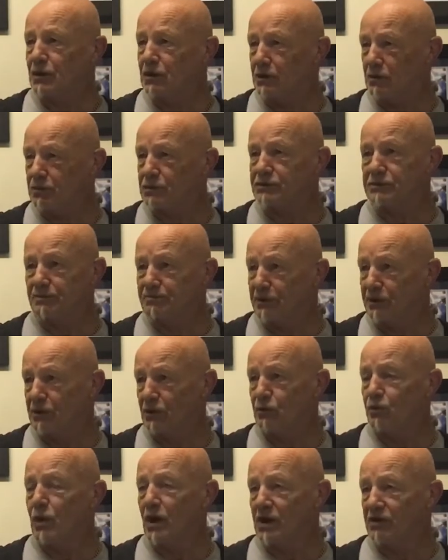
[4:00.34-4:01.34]
it was a bit
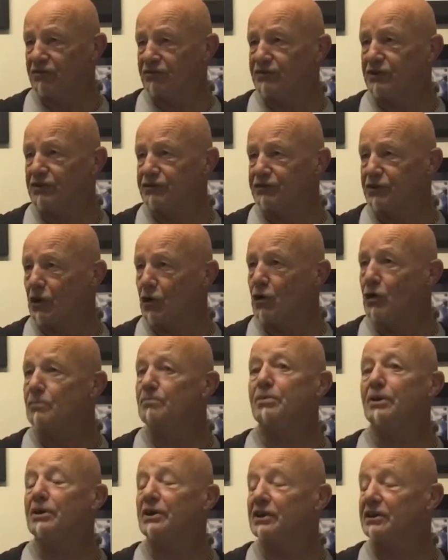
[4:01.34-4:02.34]
of wasted time,
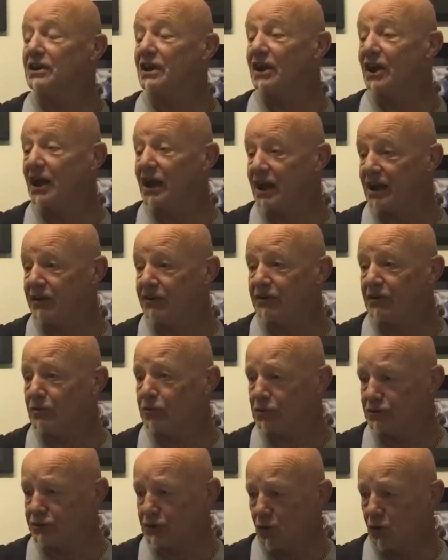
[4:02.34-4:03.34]
but it
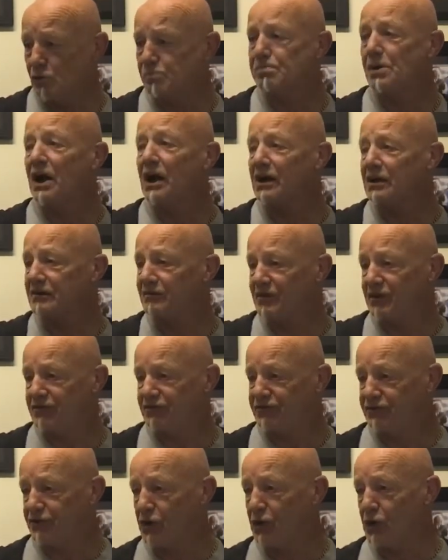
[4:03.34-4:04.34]
was all part of his
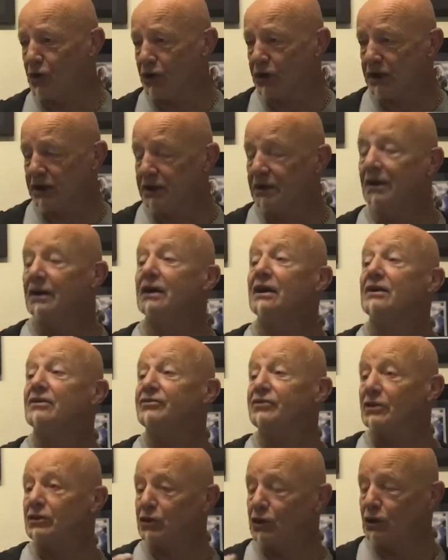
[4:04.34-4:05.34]
journey
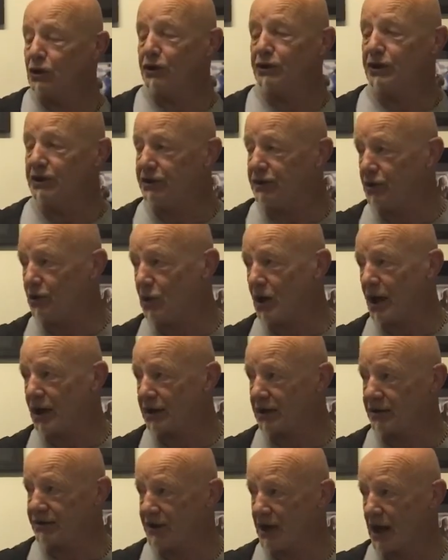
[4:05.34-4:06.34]
to lead into
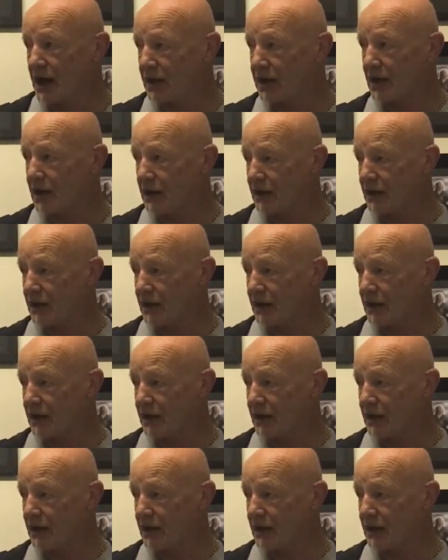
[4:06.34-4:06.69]
Akadaka.